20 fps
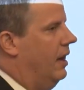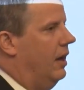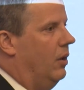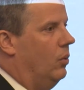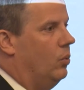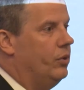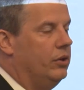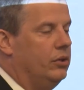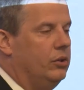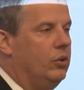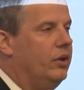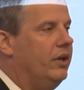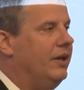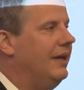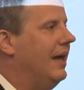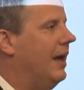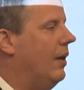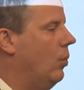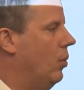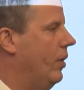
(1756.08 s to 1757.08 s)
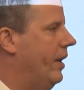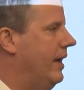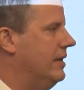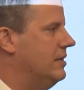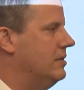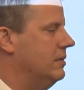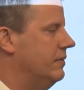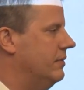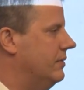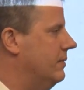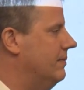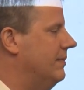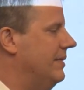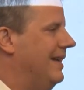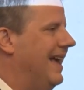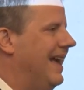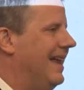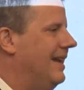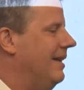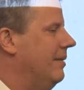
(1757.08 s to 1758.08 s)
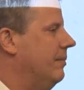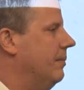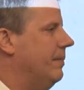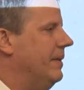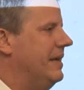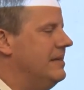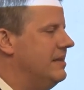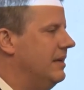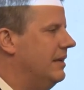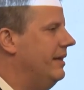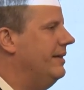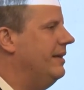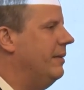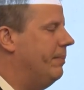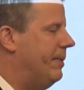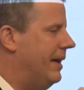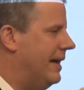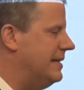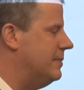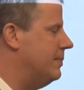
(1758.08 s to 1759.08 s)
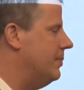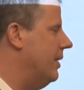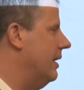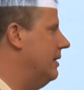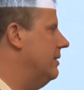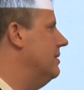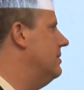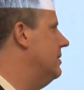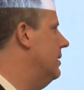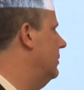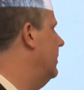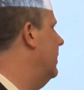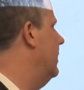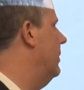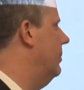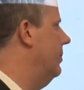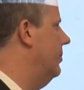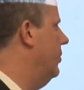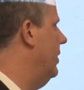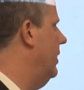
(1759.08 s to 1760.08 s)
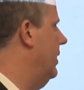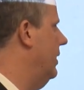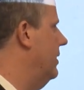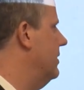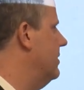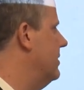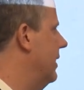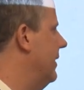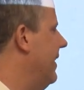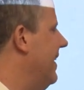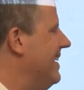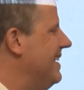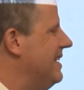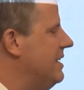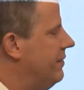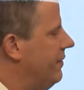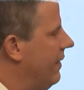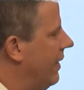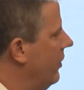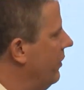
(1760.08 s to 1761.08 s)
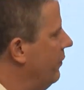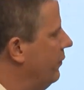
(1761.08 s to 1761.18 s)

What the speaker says: we're looking at ways of getting basically the best practice out there and bringing inside. It's very